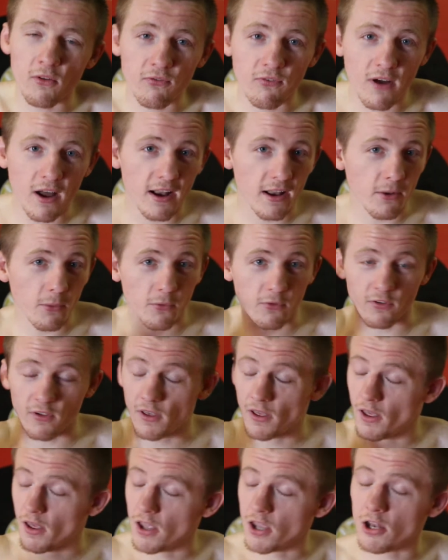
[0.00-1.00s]
the fight. It was,
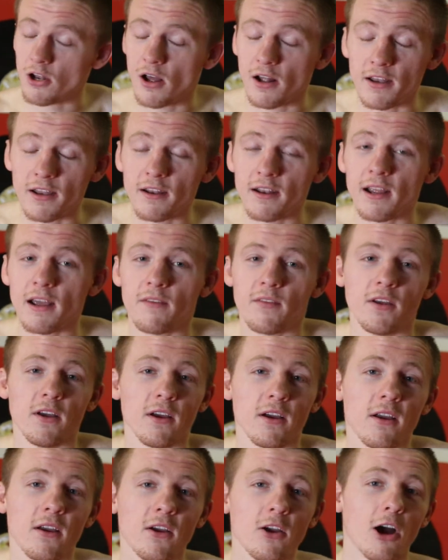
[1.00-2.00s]
you know, I didn't have
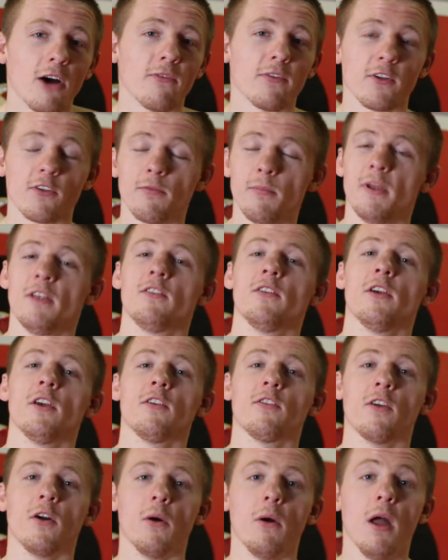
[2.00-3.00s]
the confidence
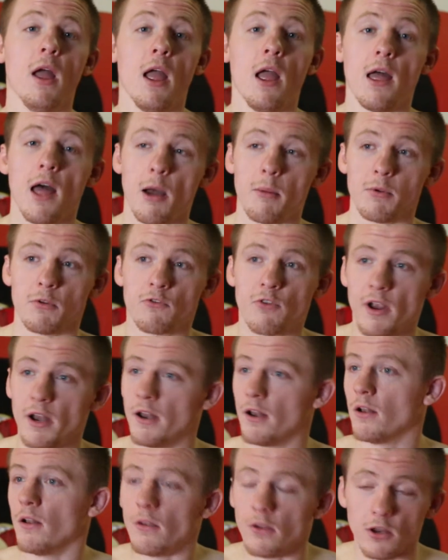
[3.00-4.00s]
mentally. So I've been
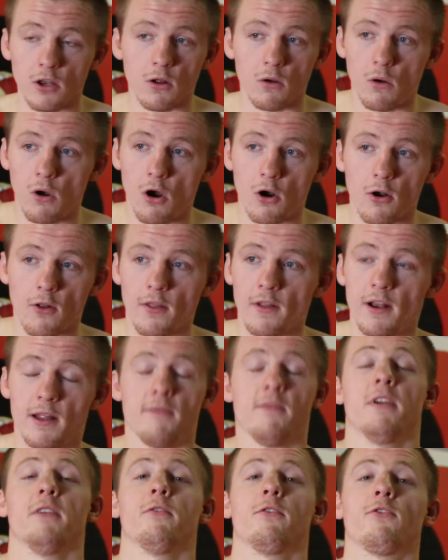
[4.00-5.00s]
training, you know, harder than
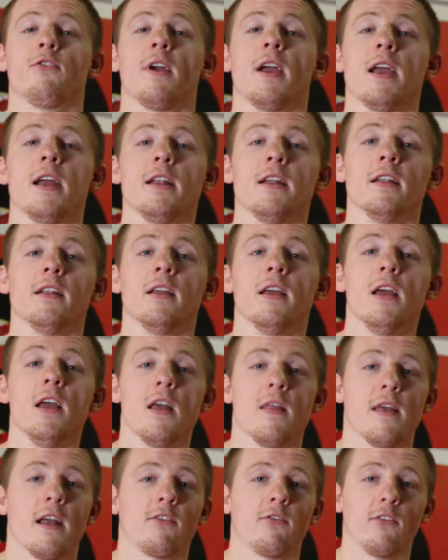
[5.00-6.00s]
I've ever trained. And
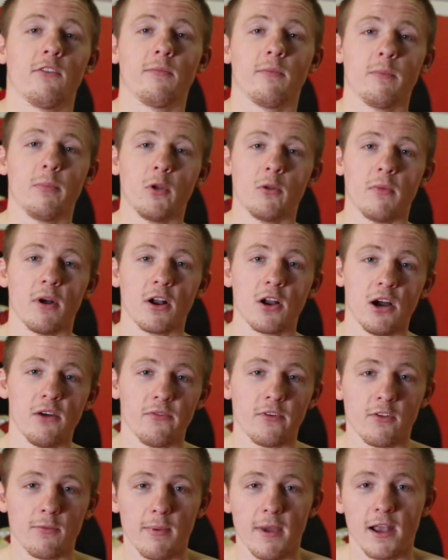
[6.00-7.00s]
that's what's building my
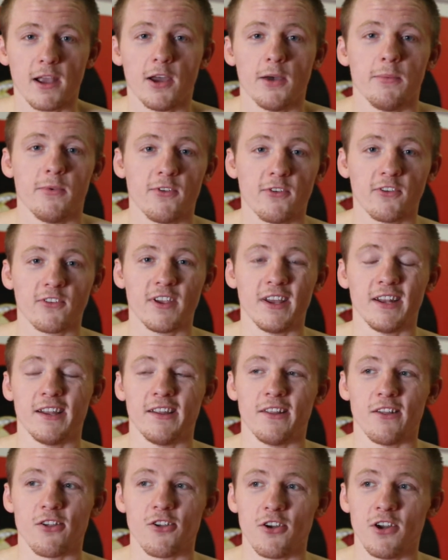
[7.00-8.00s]
confidence back up, is just
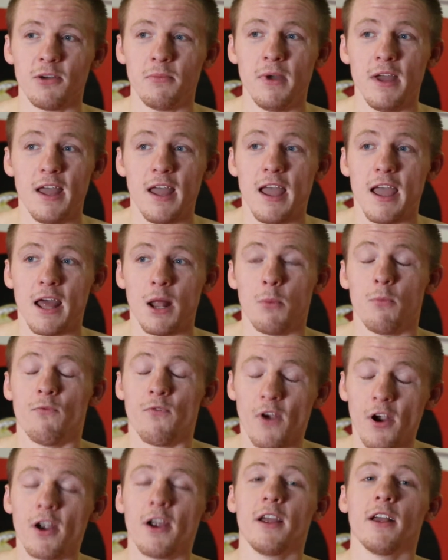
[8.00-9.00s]
getting in the gym. And I'm
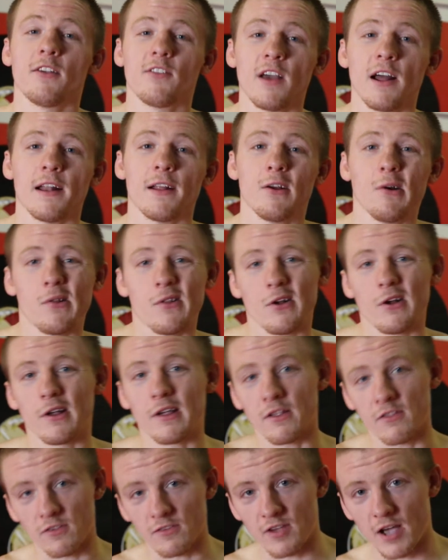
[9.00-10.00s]
very excited to go in there
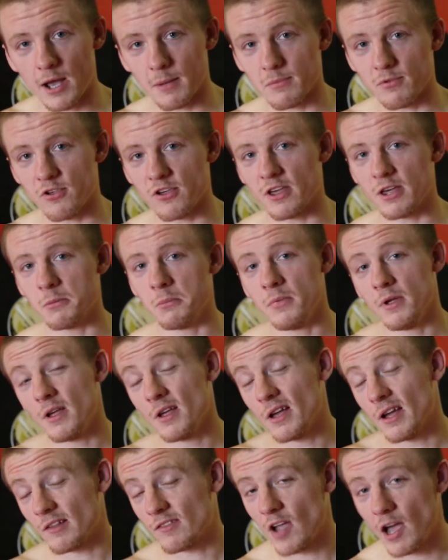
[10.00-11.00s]
and get to top gym,
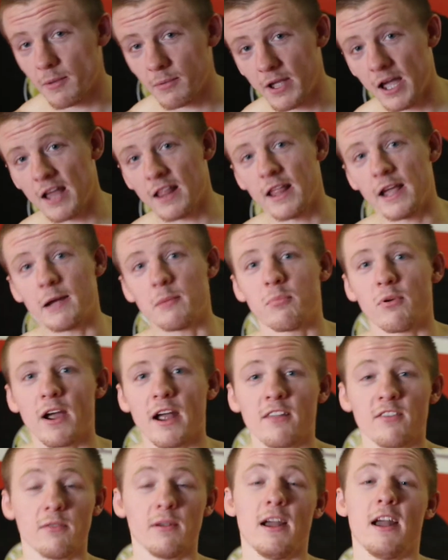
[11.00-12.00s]
a top guy like
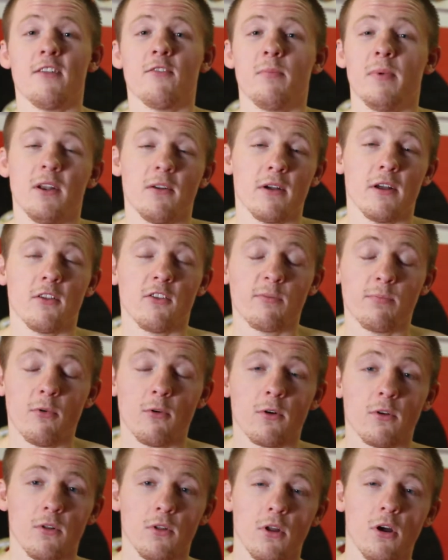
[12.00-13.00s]
Brad, some guy who's been around the
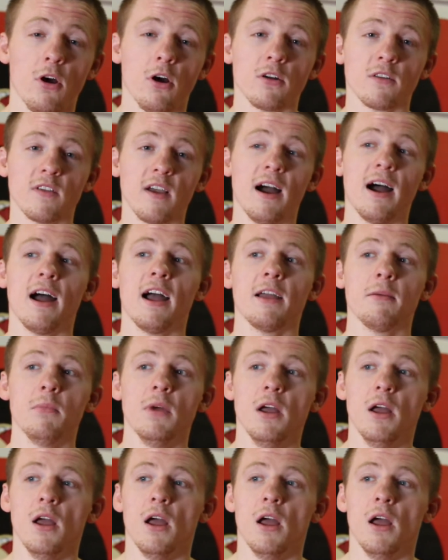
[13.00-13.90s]
sport a long time,